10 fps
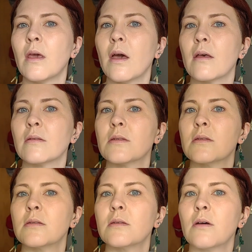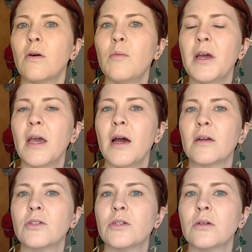Yes. Oh my
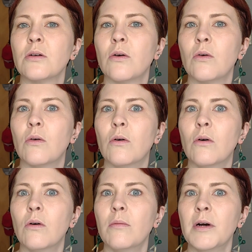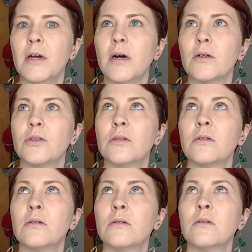gosh. Oh my gosh.
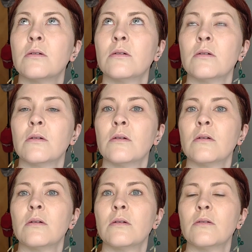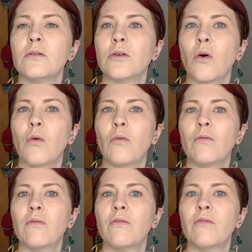Don't
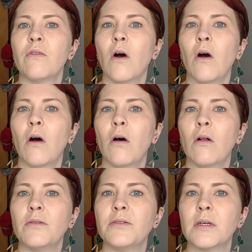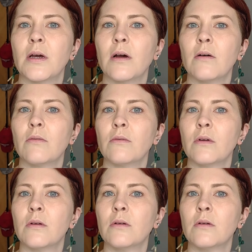fall down.